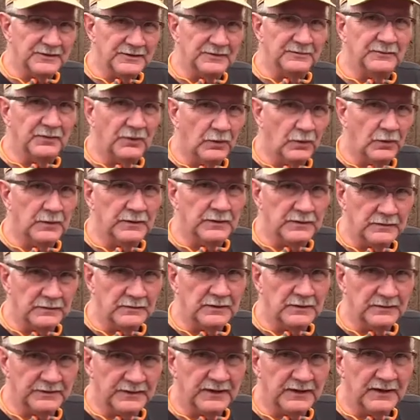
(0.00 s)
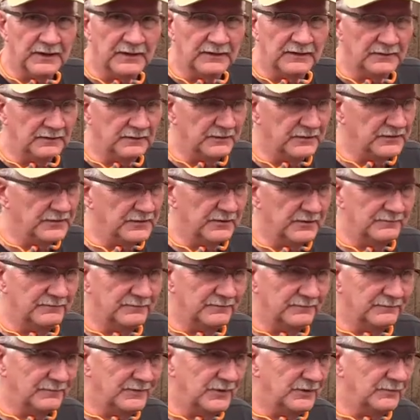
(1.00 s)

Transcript: as important, okay? Because you're